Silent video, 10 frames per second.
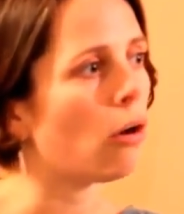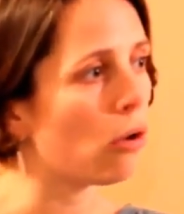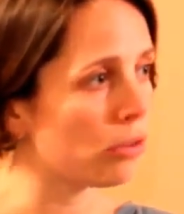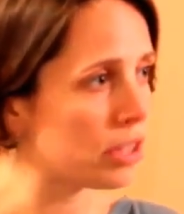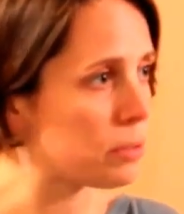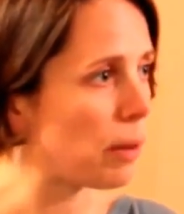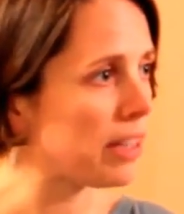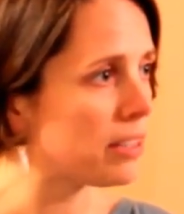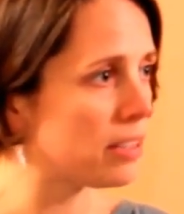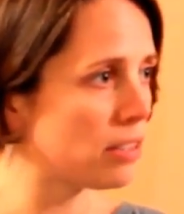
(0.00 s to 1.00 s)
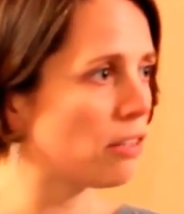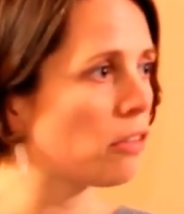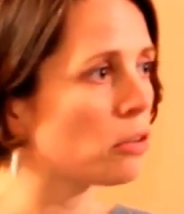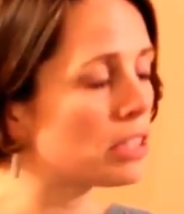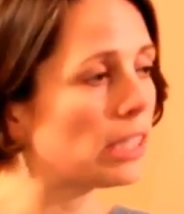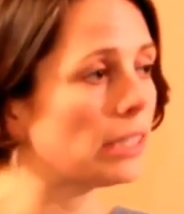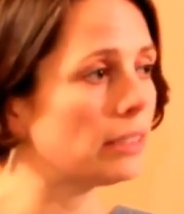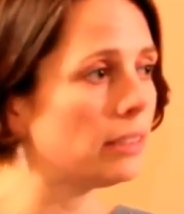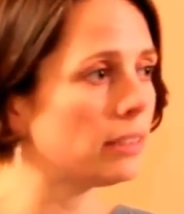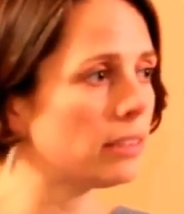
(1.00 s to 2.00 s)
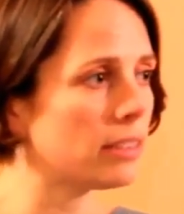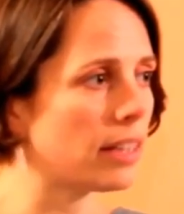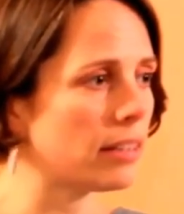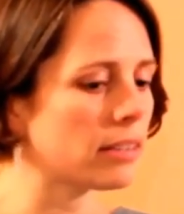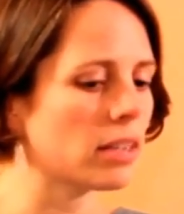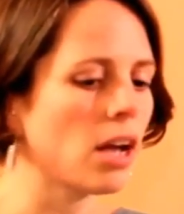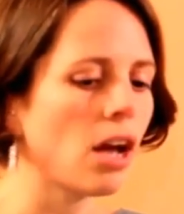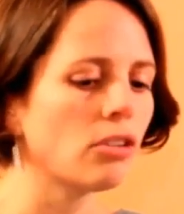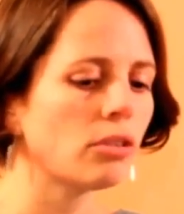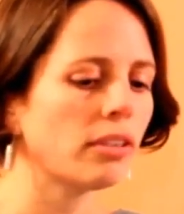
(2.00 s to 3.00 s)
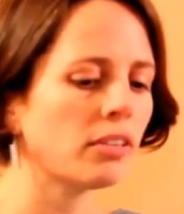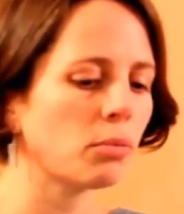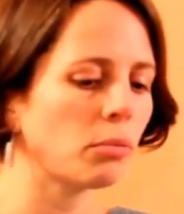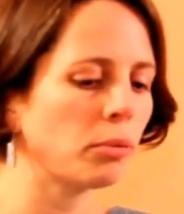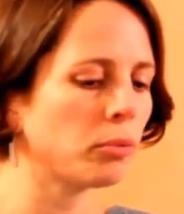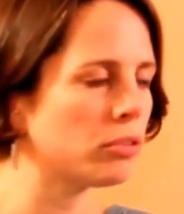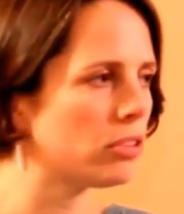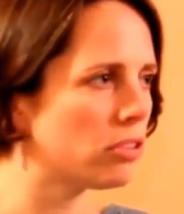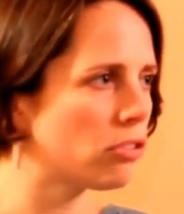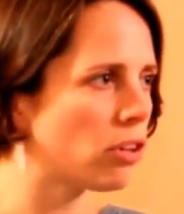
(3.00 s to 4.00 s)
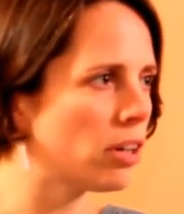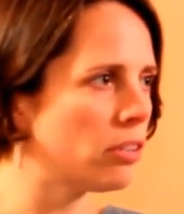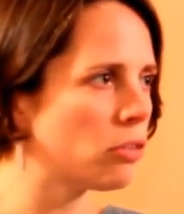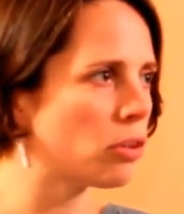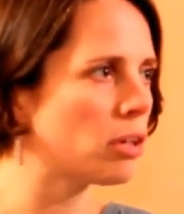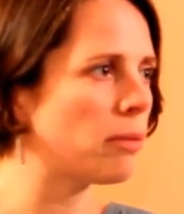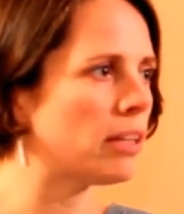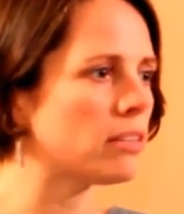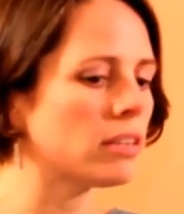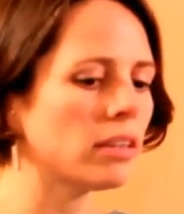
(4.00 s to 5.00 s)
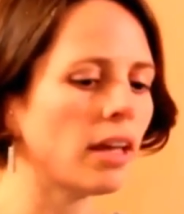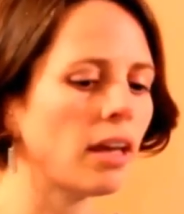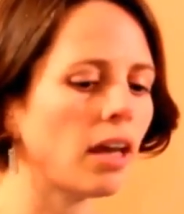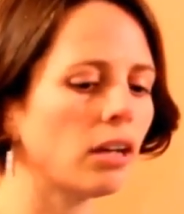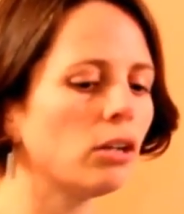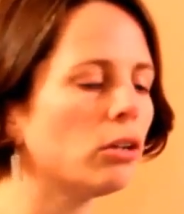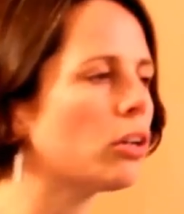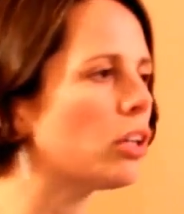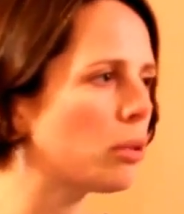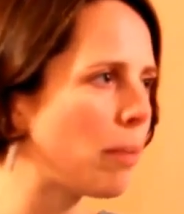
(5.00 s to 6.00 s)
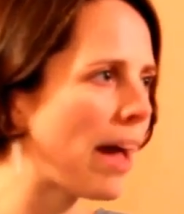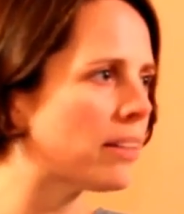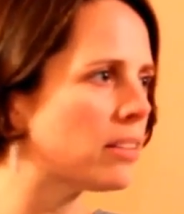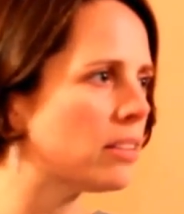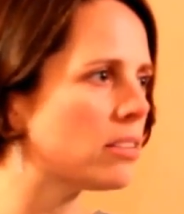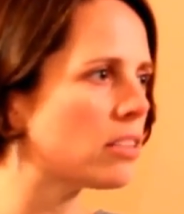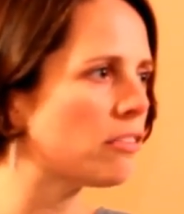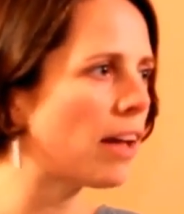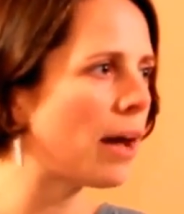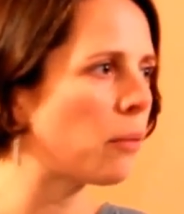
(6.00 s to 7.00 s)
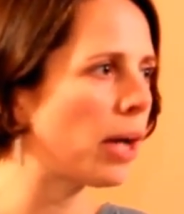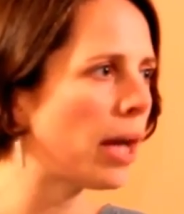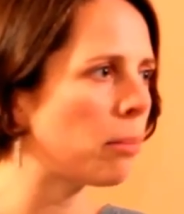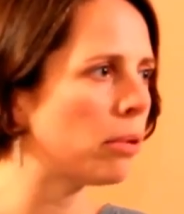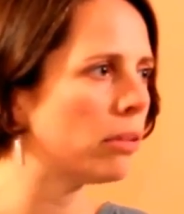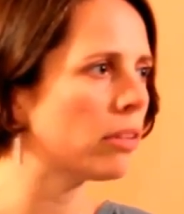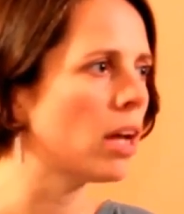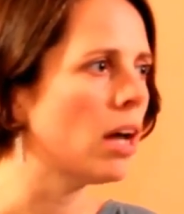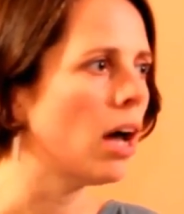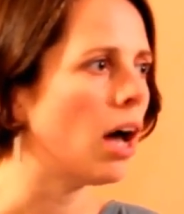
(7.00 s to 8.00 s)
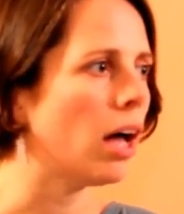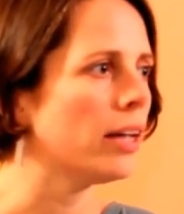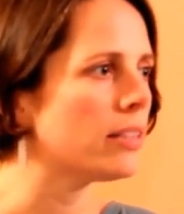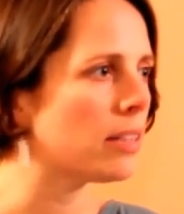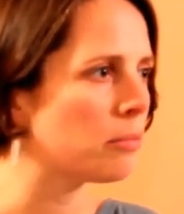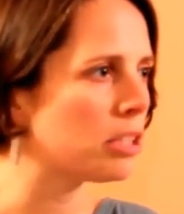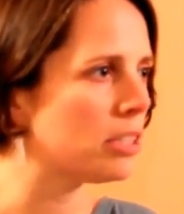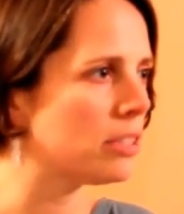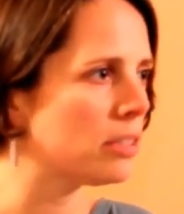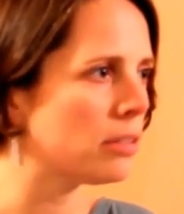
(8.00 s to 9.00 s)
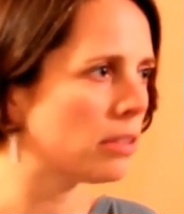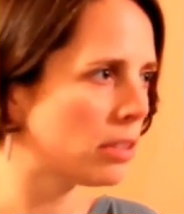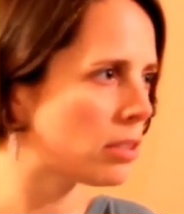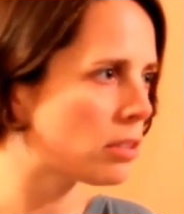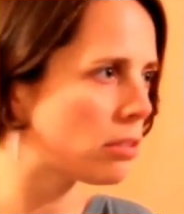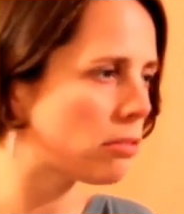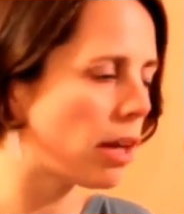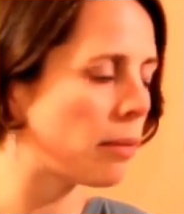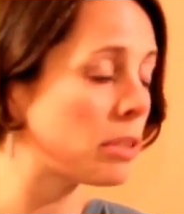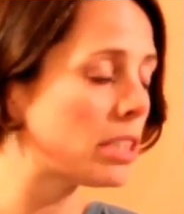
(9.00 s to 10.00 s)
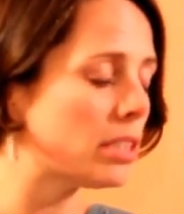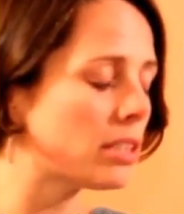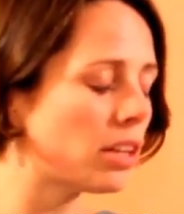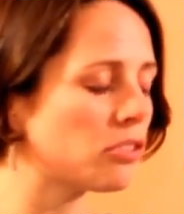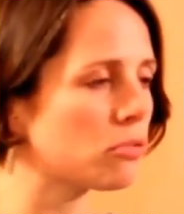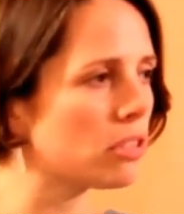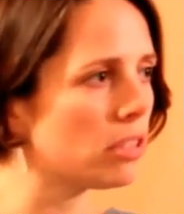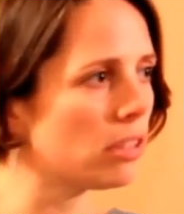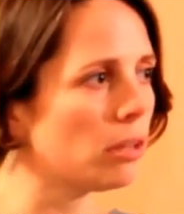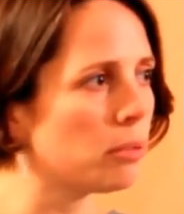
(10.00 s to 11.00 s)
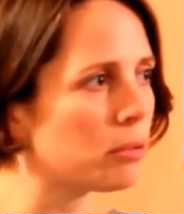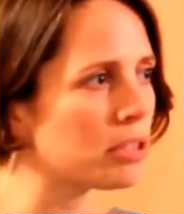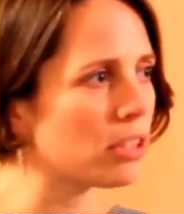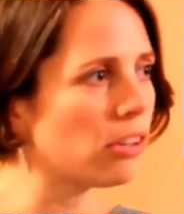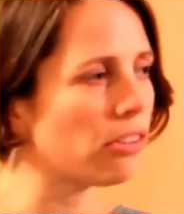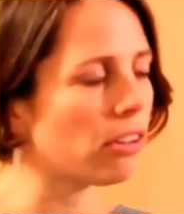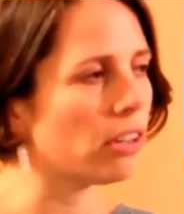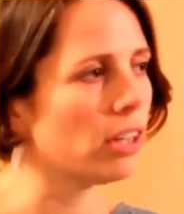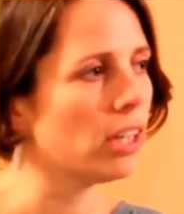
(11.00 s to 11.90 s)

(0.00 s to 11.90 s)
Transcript: on this basis of hostility to dissent. So that's what we wanted to try and document and look at the patterns of how it happened. I, as Amnesty International's Ethiopia researcher,